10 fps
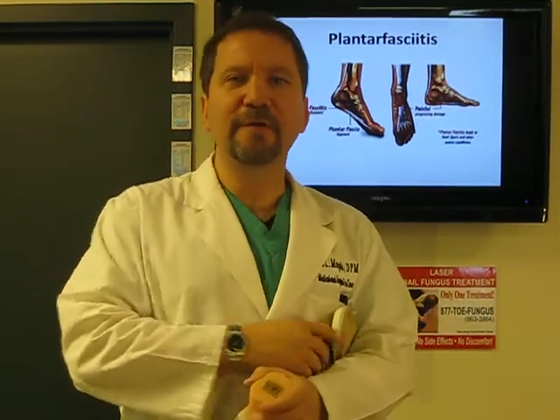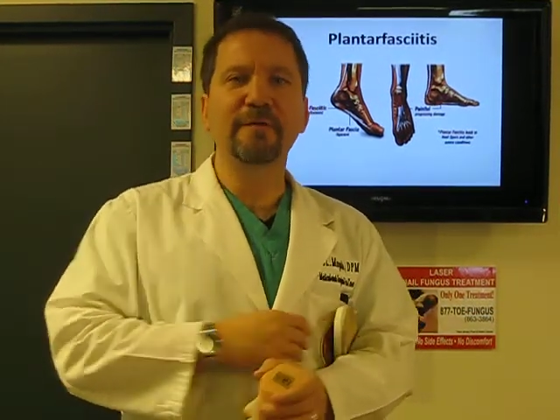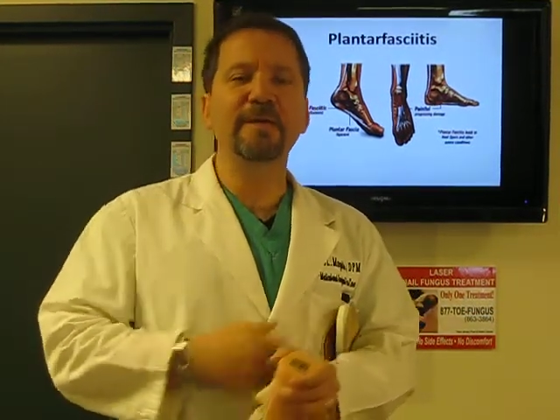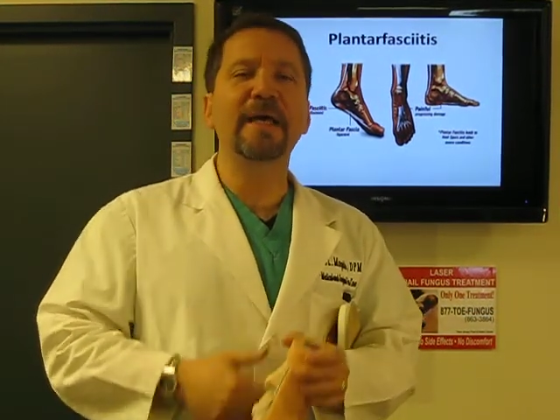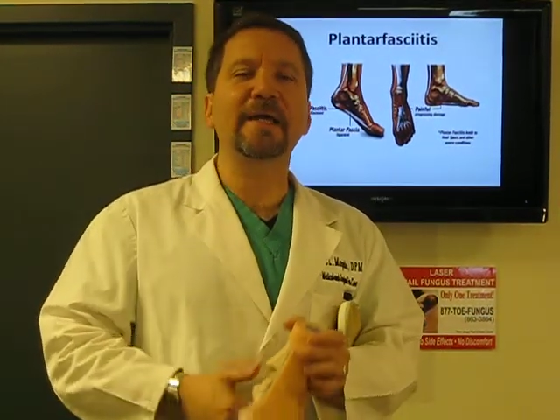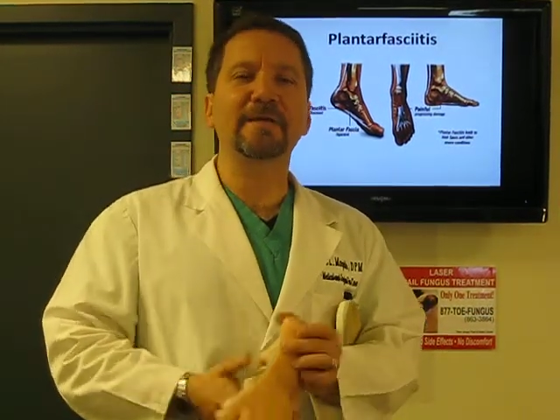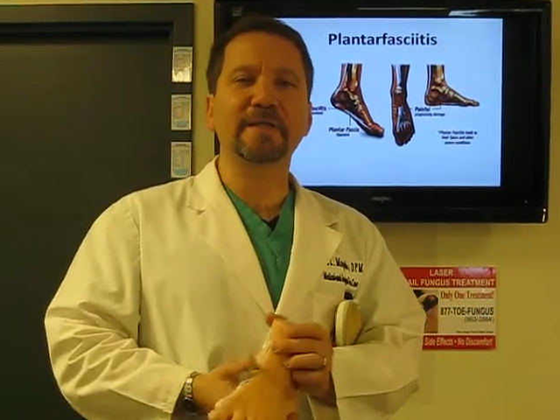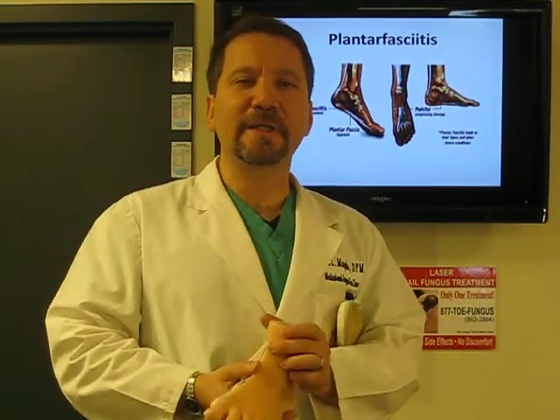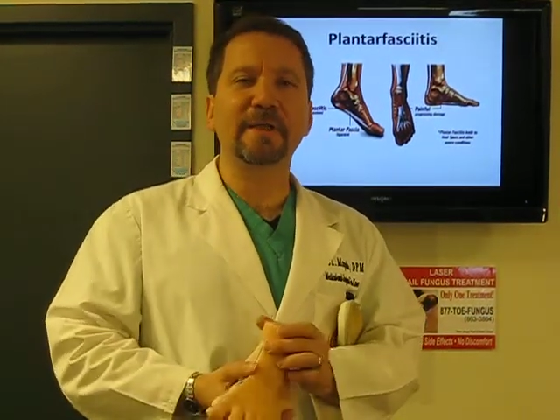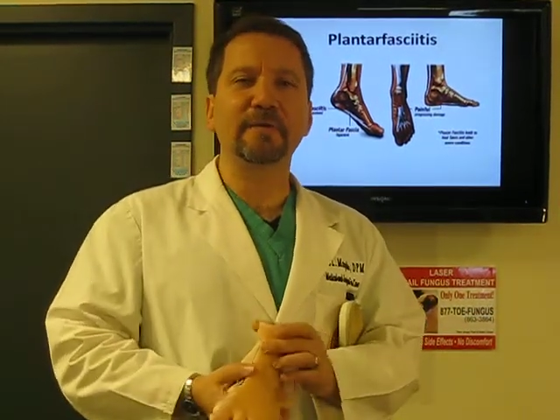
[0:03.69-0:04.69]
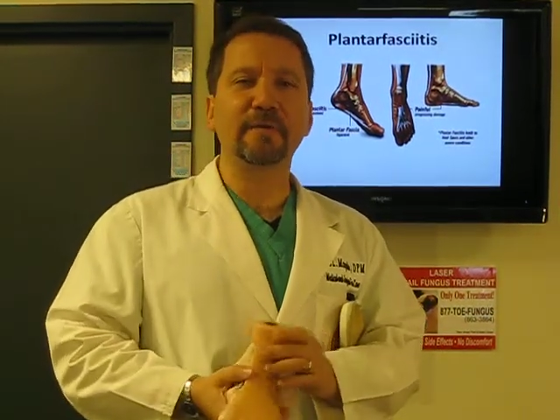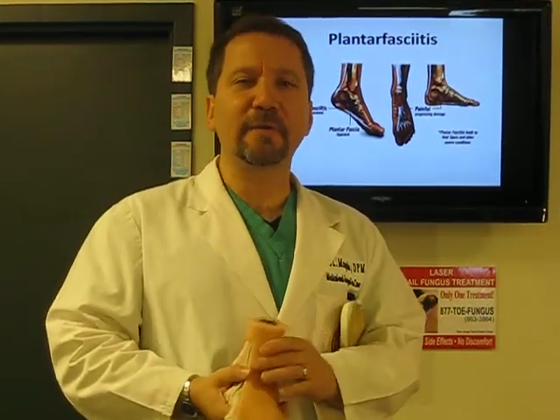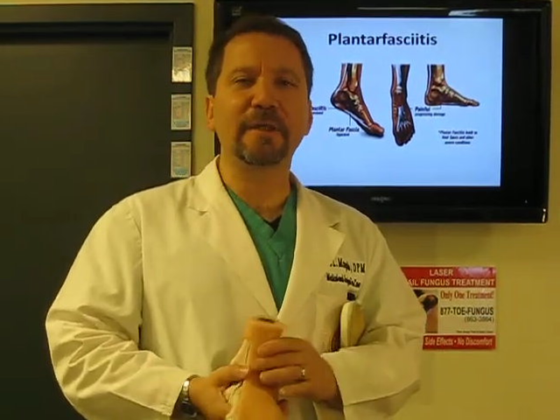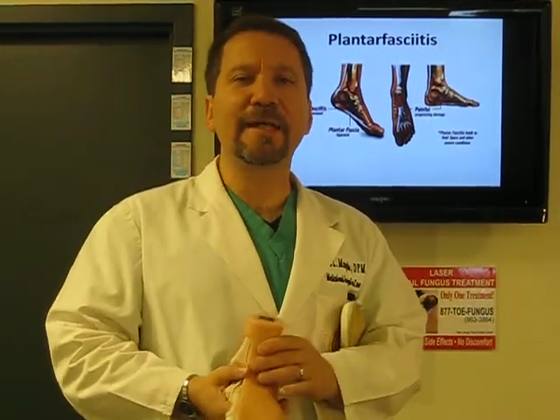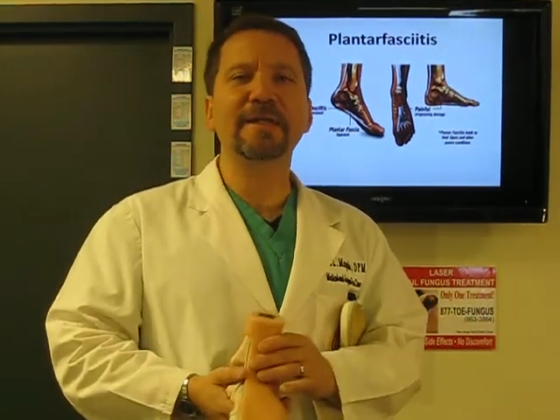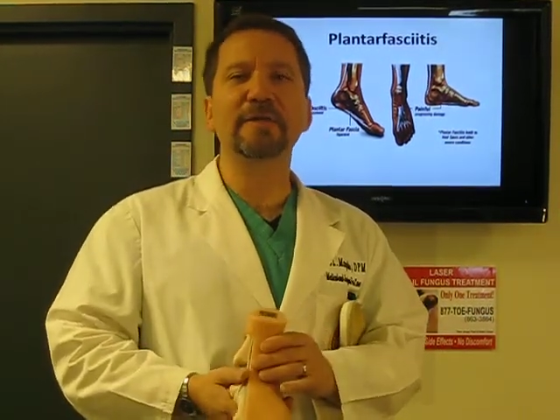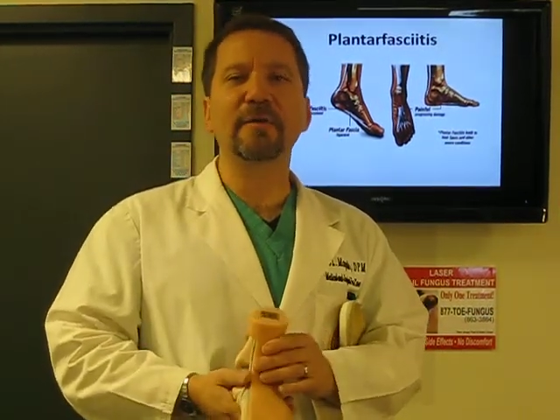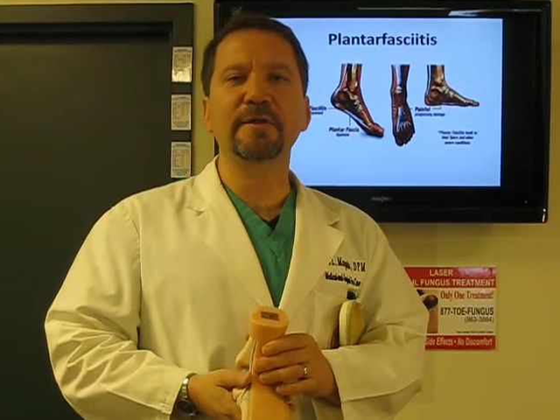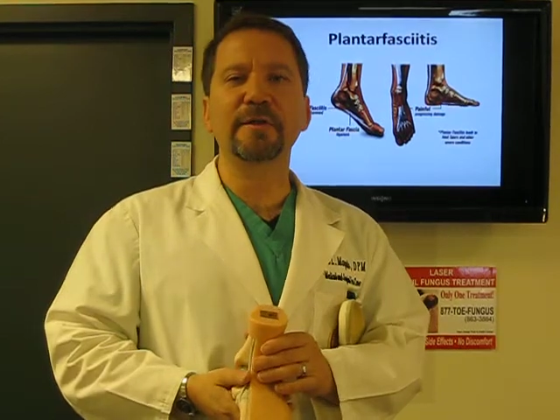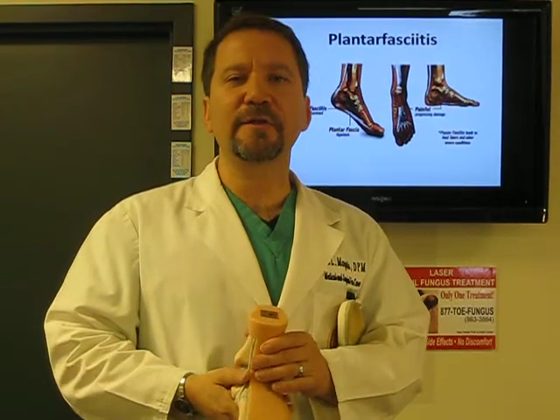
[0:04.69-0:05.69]
Foot and Ankle Center doing the next in
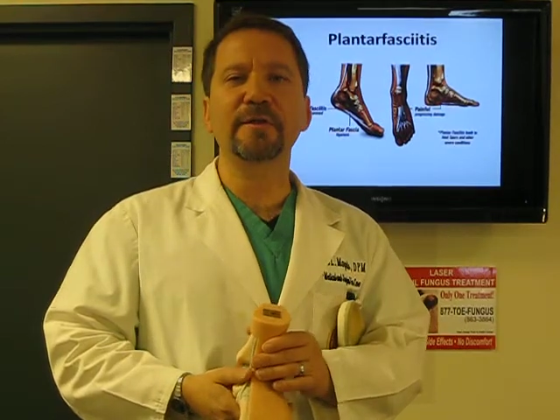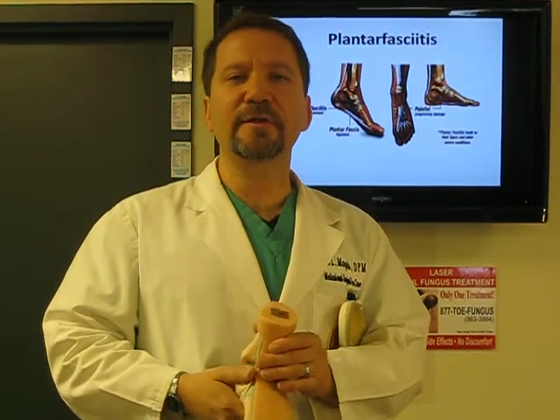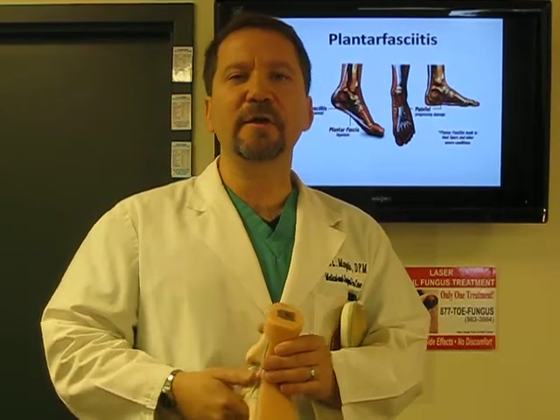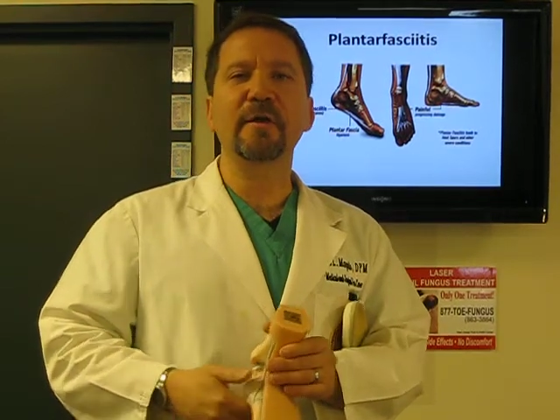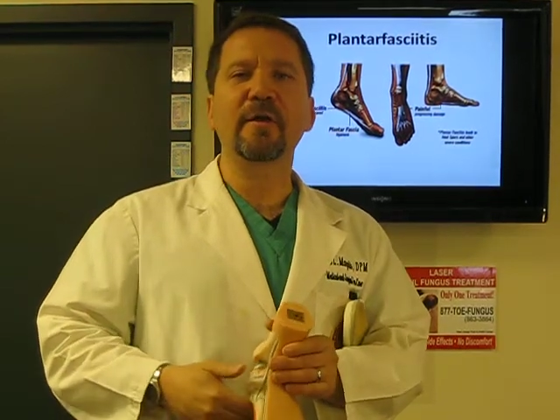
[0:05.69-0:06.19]
our series